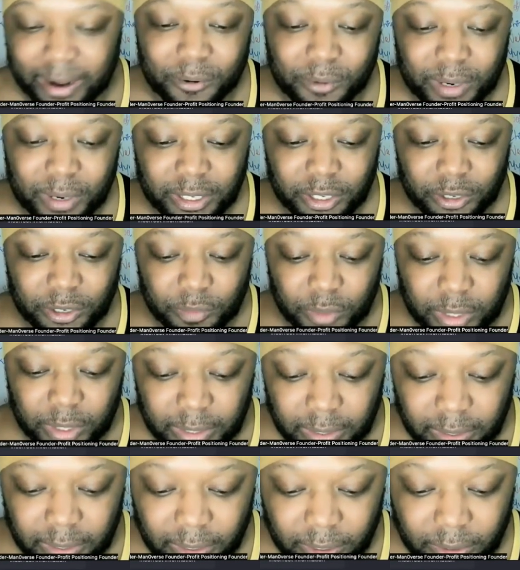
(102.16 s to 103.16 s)
Like, what do you
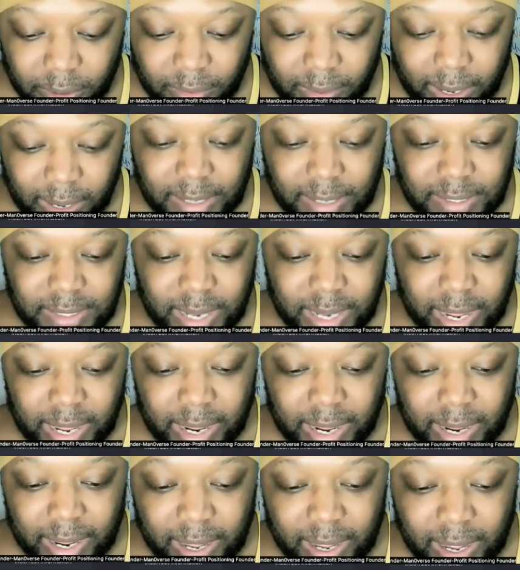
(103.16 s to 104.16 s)
want it to do? I'll
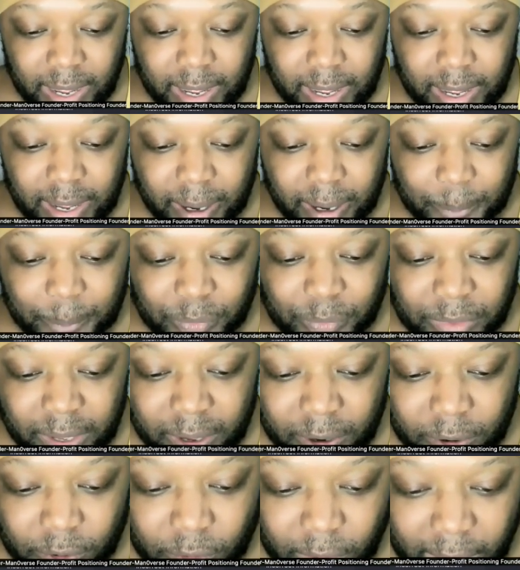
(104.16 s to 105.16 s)
say, um,
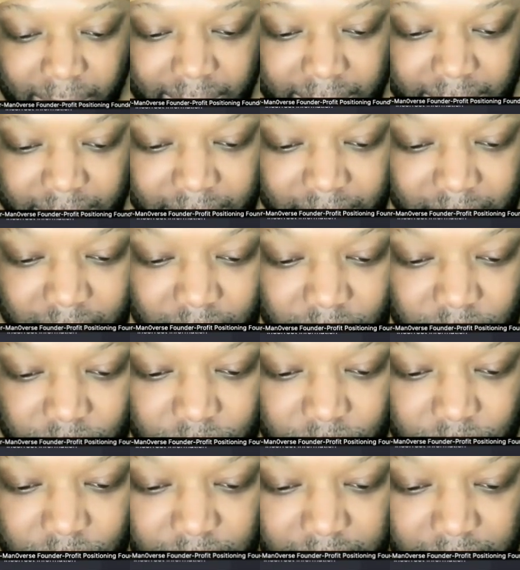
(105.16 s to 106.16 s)
write
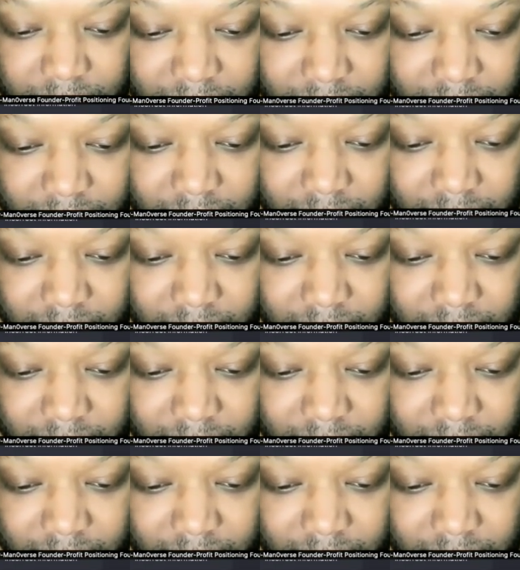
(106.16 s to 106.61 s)
code